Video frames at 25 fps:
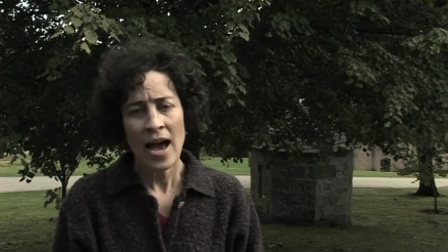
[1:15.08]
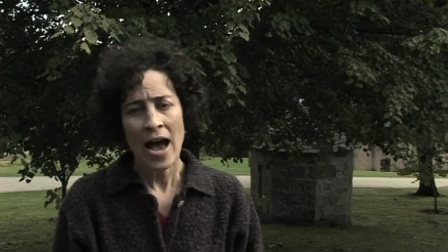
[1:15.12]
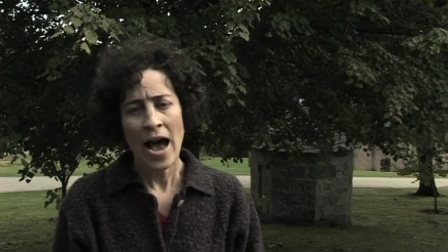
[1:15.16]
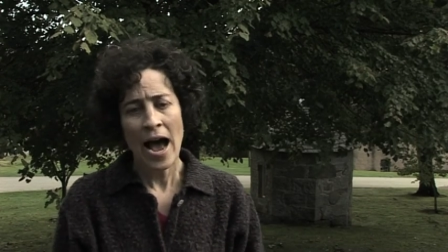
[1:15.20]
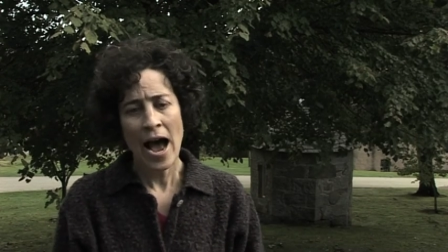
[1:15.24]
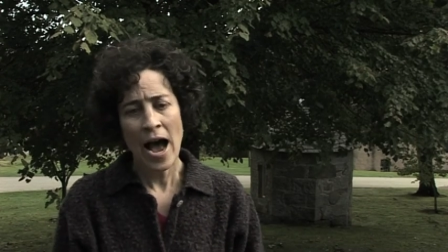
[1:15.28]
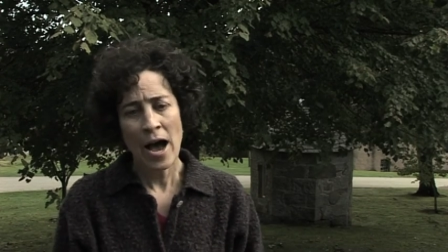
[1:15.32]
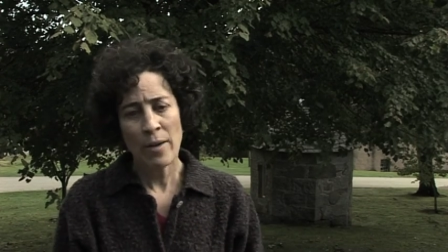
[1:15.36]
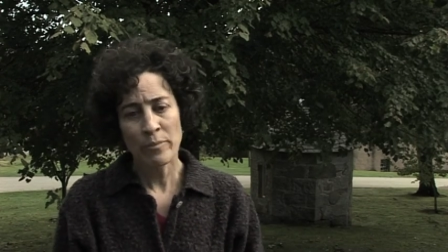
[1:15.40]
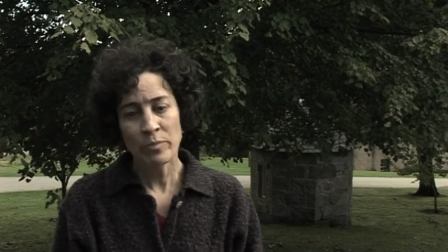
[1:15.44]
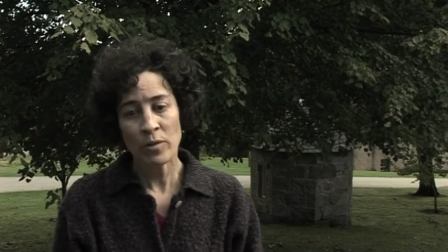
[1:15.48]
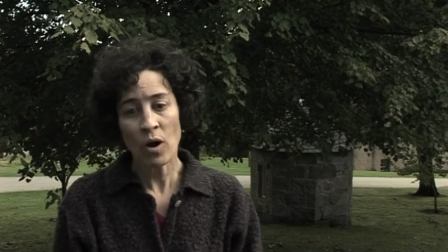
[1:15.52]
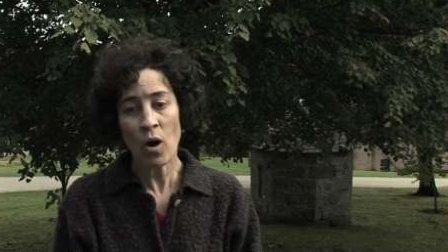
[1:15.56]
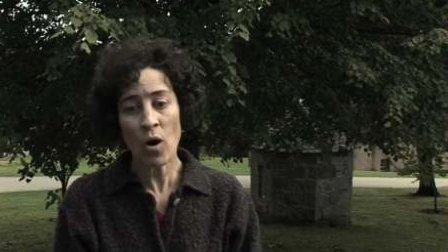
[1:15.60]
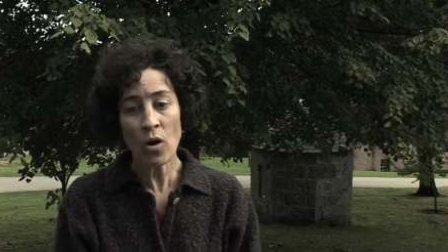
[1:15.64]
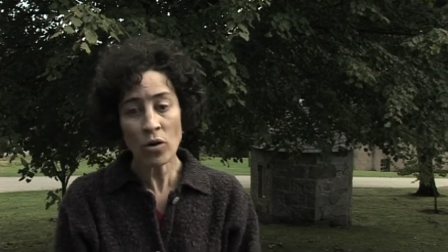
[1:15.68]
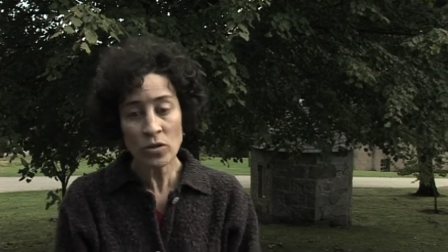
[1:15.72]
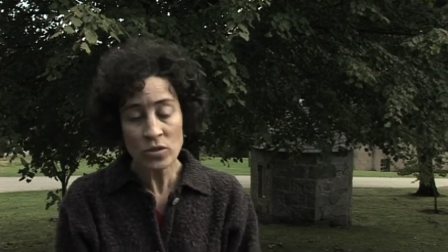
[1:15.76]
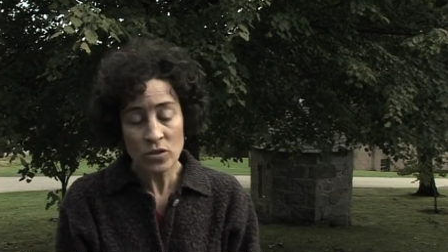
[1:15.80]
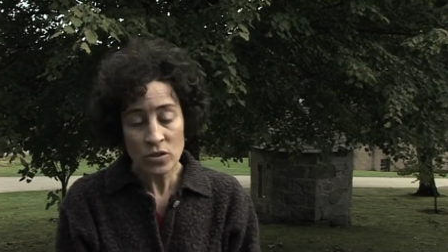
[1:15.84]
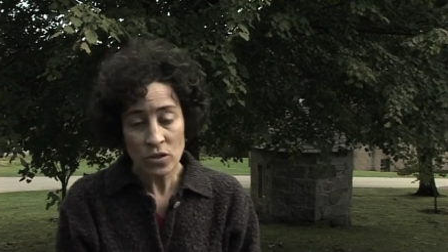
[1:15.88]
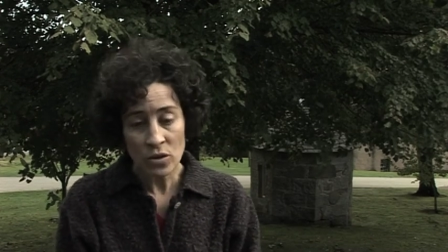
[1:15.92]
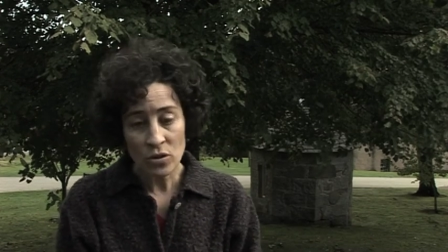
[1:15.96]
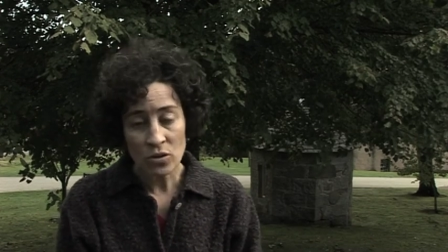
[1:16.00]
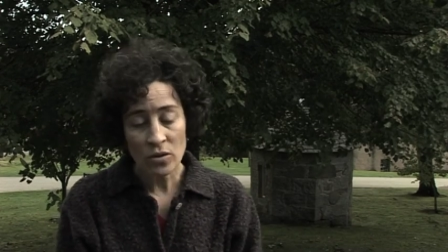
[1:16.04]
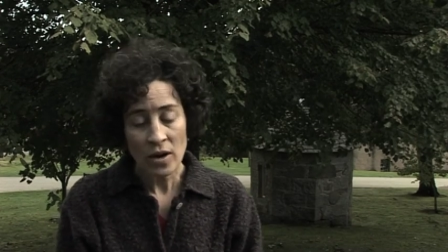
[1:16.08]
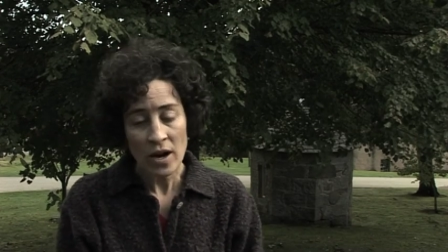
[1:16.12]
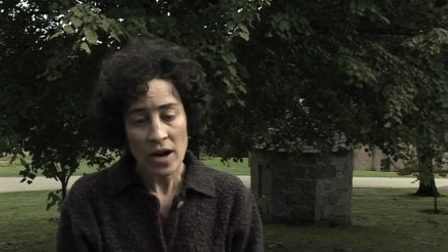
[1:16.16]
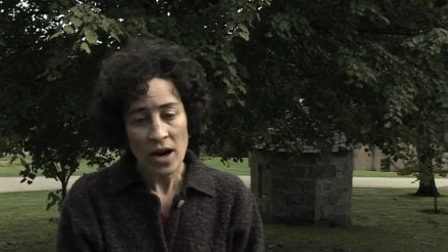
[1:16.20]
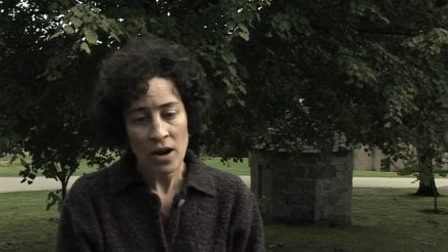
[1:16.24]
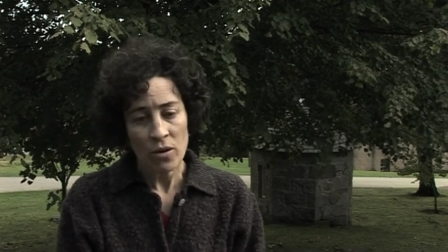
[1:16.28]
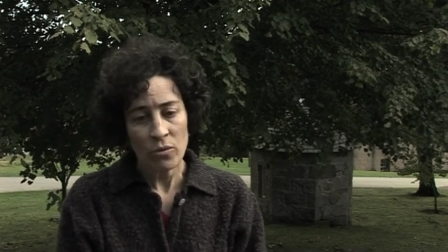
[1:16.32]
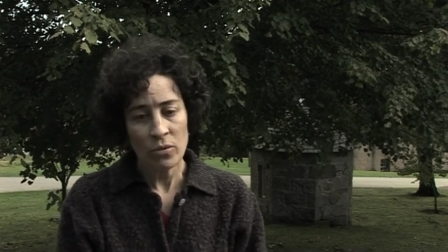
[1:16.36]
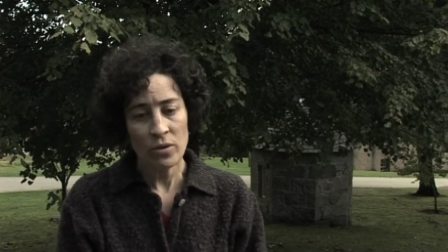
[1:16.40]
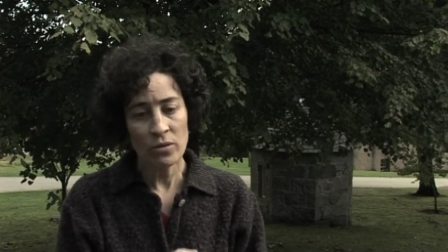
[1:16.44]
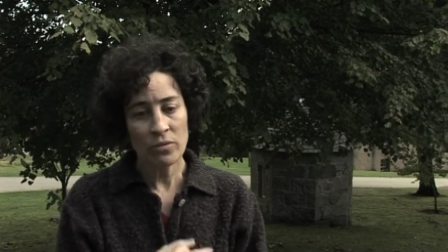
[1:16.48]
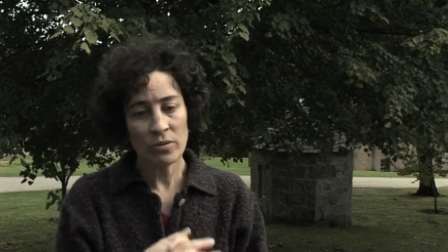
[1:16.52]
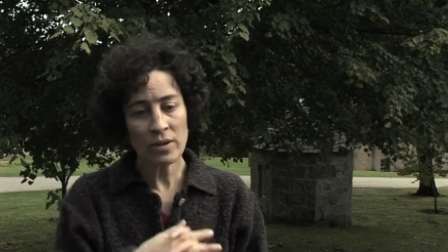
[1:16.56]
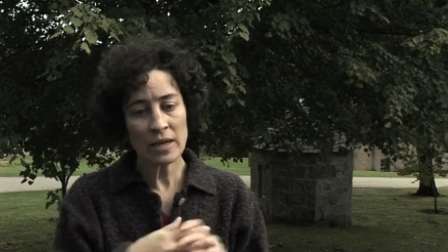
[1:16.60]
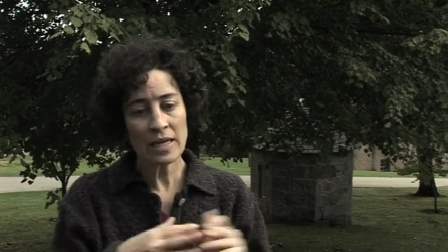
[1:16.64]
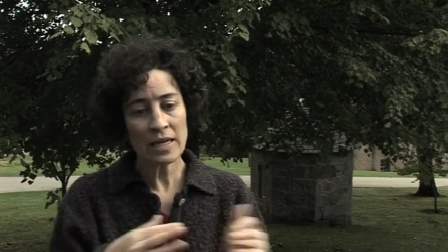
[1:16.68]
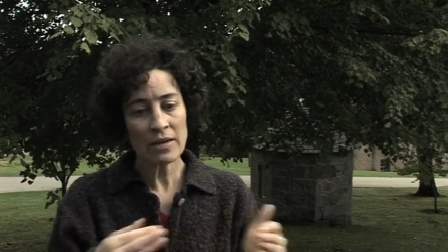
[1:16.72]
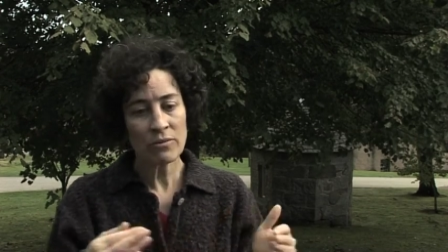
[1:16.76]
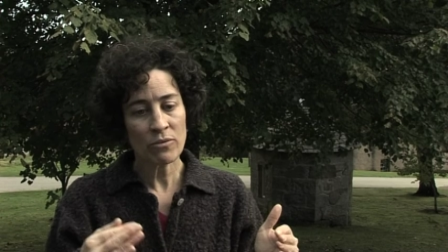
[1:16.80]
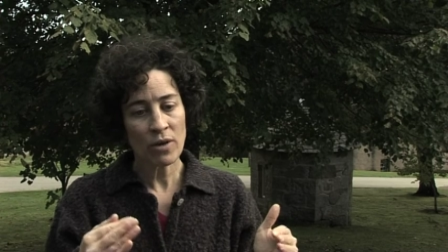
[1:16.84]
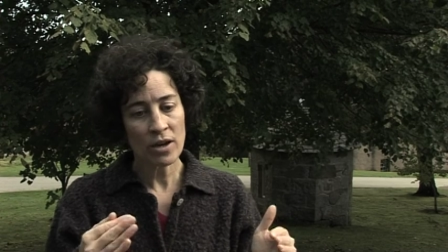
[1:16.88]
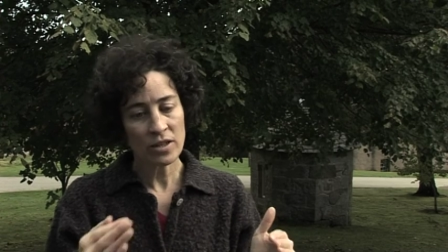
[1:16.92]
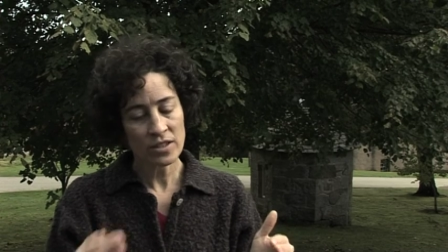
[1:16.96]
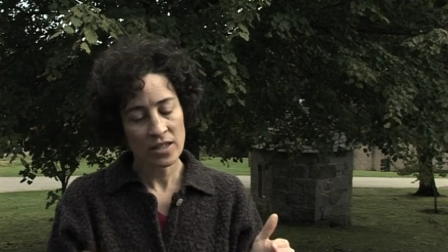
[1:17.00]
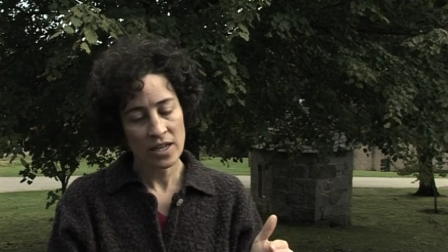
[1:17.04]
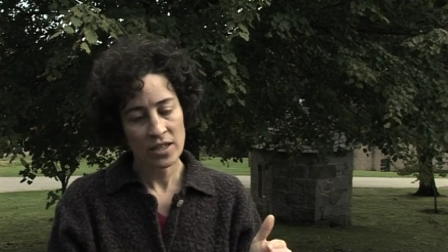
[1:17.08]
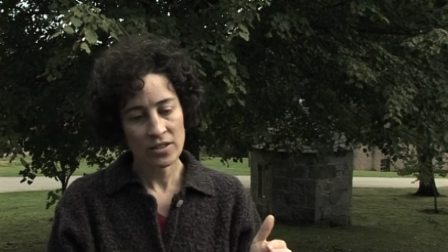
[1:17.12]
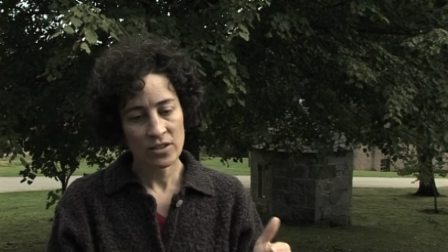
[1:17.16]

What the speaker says: Also, we really want to